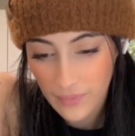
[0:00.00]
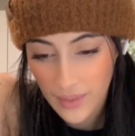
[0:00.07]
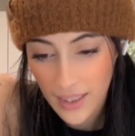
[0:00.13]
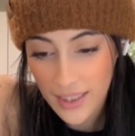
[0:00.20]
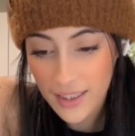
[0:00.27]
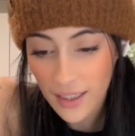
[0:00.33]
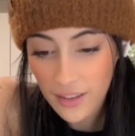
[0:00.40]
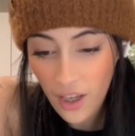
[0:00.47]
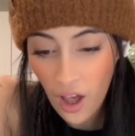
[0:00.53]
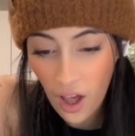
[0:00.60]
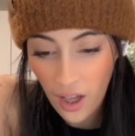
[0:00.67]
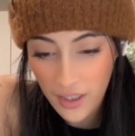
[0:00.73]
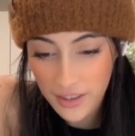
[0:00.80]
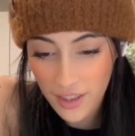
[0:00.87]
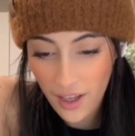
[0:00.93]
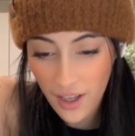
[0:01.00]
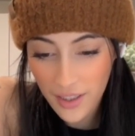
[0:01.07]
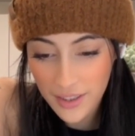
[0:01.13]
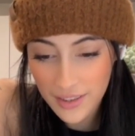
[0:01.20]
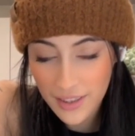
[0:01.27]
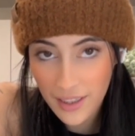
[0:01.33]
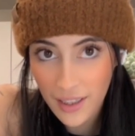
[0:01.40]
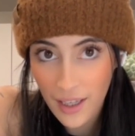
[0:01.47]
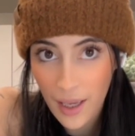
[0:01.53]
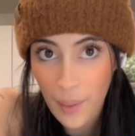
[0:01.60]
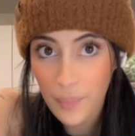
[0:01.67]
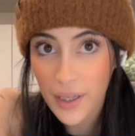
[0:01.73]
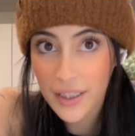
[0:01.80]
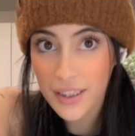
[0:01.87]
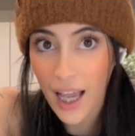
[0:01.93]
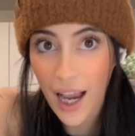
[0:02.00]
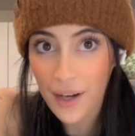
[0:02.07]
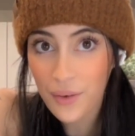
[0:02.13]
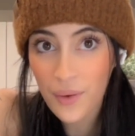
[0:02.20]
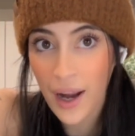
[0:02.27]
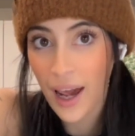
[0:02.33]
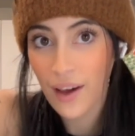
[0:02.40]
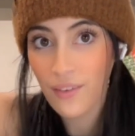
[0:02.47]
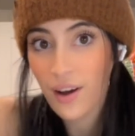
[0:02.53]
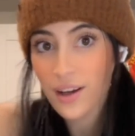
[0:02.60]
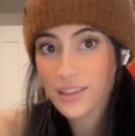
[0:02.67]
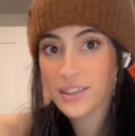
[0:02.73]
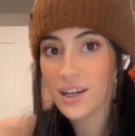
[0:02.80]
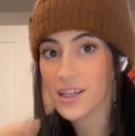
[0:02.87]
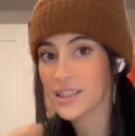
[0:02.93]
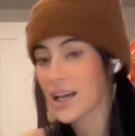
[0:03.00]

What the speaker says: Is that the hot sauce? Because I don't have hot sauce,